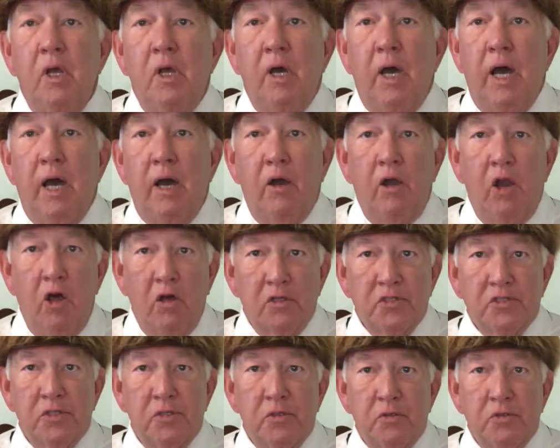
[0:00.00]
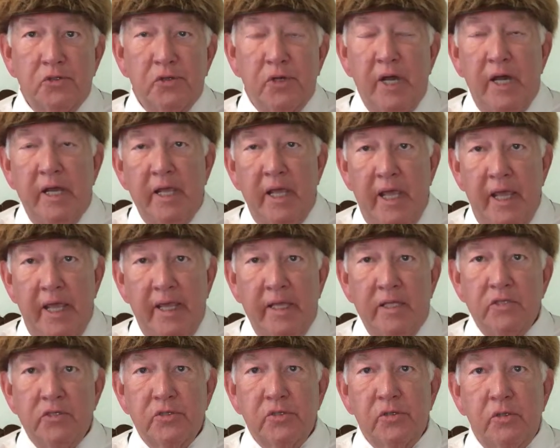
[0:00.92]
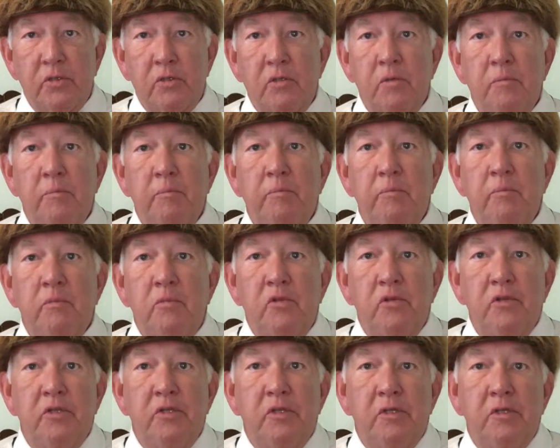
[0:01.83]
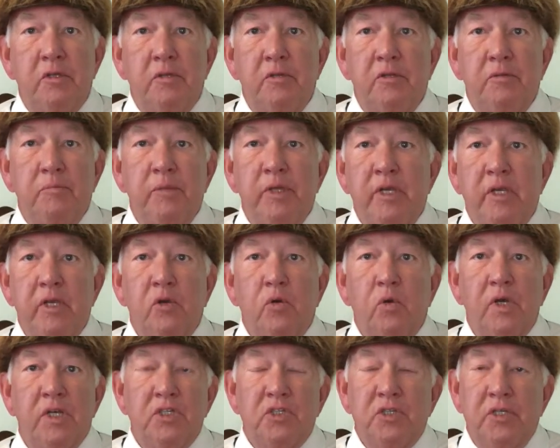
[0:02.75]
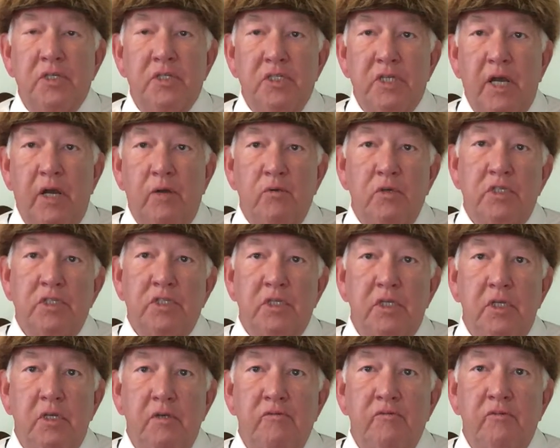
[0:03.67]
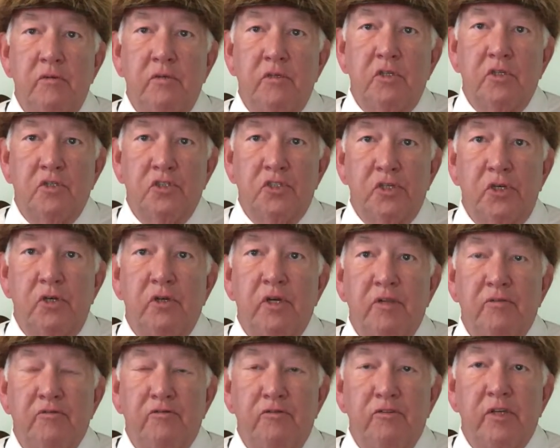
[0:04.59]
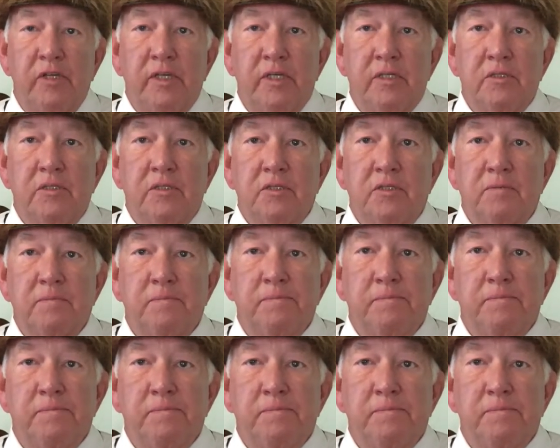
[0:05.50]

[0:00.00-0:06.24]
I'll also try to answer the many questions I receive concerning flints.